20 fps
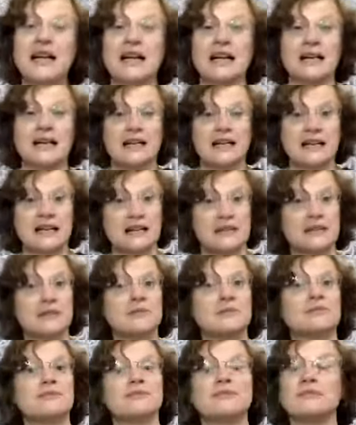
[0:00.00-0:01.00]

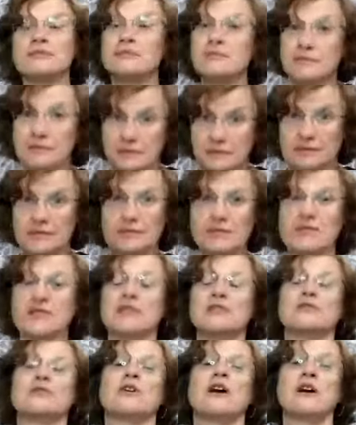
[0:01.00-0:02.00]
If
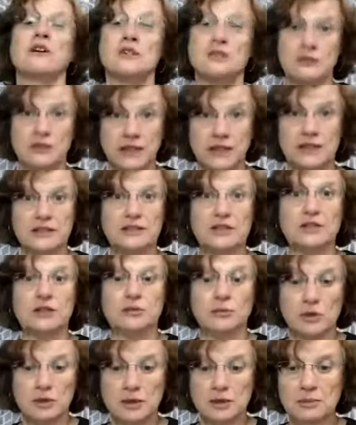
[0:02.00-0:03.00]
you'd like to know
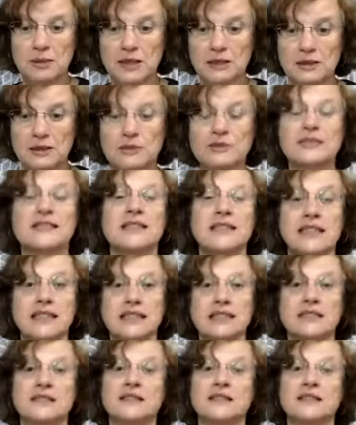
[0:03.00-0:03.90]
more about those things,